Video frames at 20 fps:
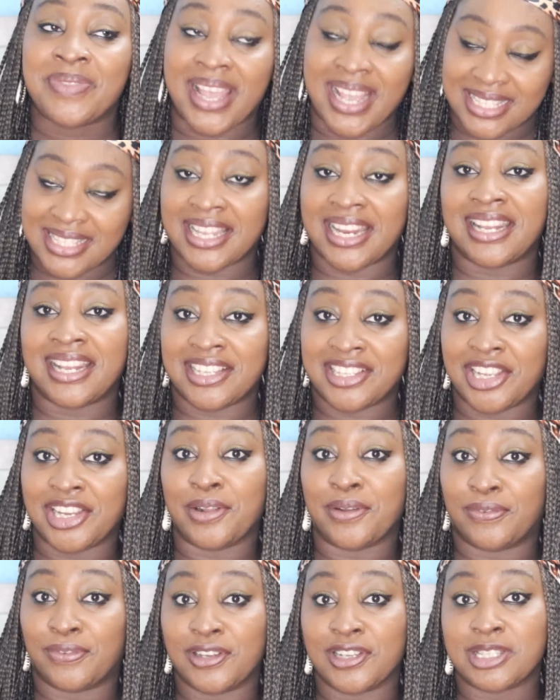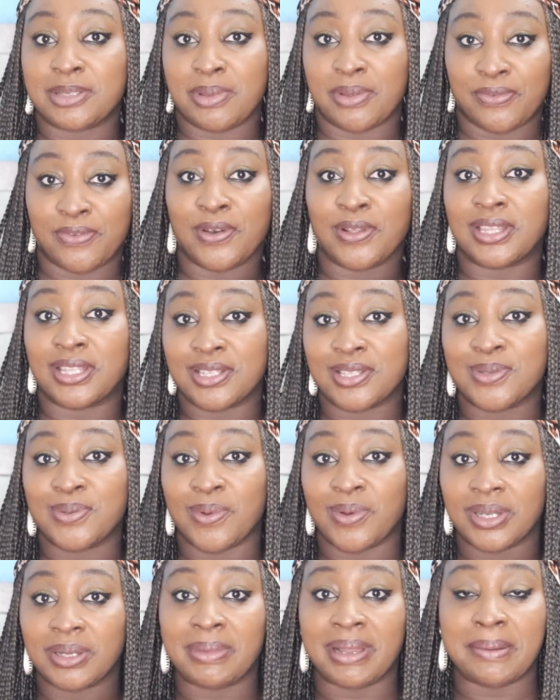I started that channel first before this one.